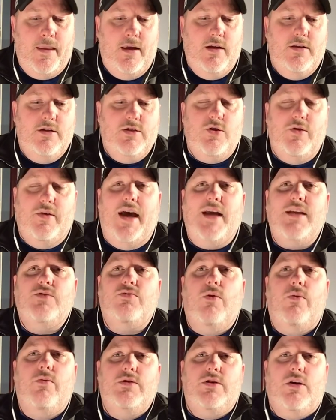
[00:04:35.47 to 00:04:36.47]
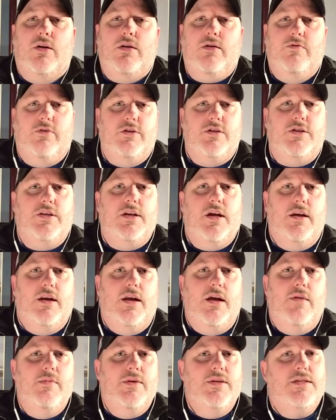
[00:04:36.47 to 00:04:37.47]
So that's what we're talking for
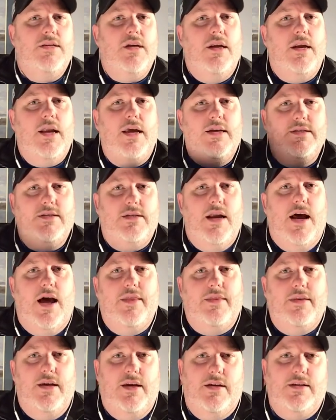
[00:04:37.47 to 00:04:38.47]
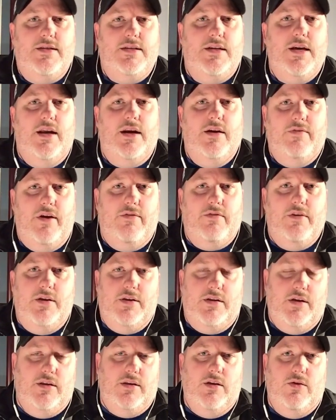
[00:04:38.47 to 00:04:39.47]
Sunday. But Sunday is not the extent of
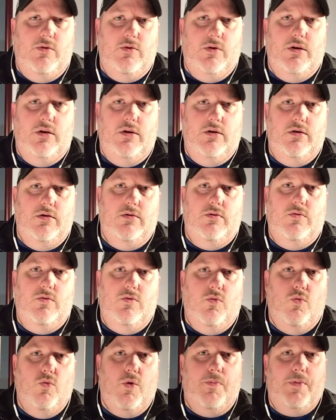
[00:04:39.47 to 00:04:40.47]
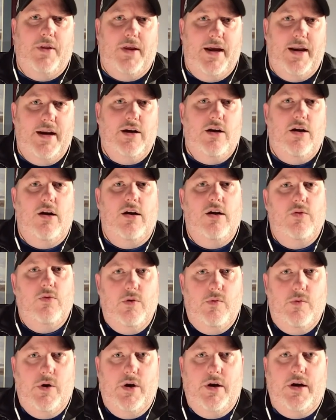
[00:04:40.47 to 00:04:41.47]
everything that we're planning on or
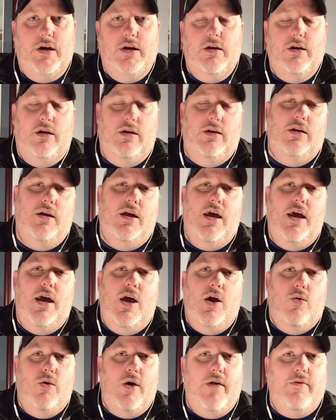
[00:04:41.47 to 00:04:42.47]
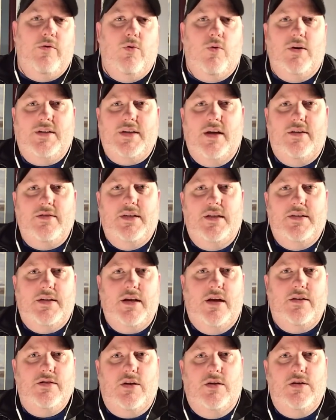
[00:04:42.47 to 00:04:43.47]
we're working on. We haven't worked out
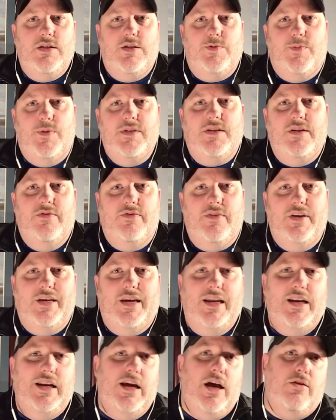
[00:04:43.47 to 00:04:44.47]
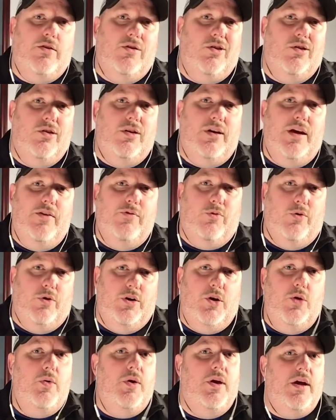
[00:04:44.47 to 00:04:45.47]
details on specific if we're
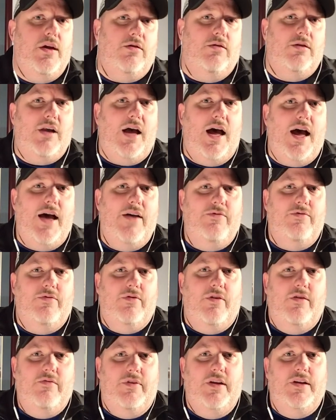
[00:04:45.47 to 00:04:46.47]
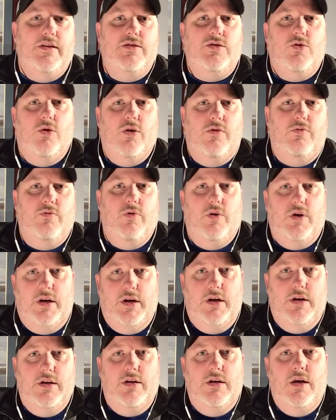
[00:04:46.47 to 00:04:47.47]
doing other live events or if we're going
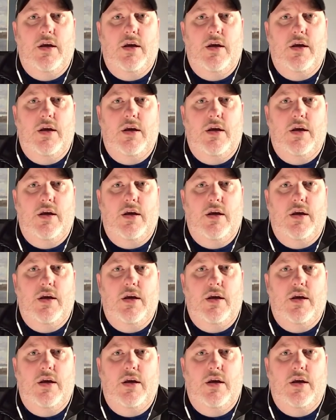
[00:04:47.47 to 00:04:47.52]
to